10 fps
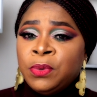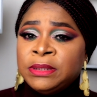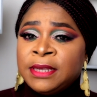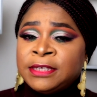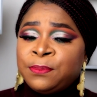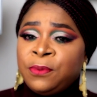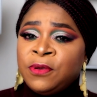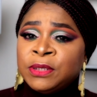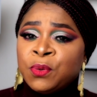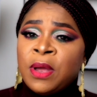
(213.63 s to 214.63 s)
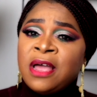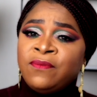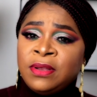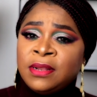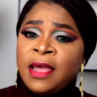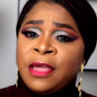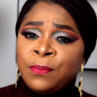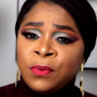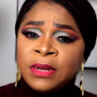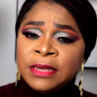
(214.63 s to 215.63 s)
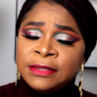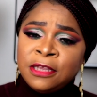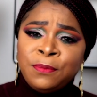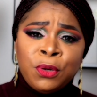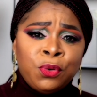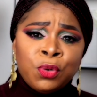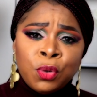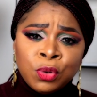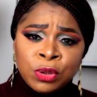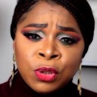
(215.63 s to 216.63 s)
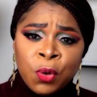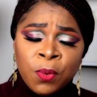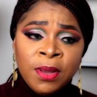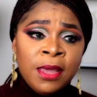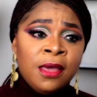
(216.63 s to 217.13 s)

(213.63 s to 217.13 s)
is experienced or having hypoglycemia, you don't know.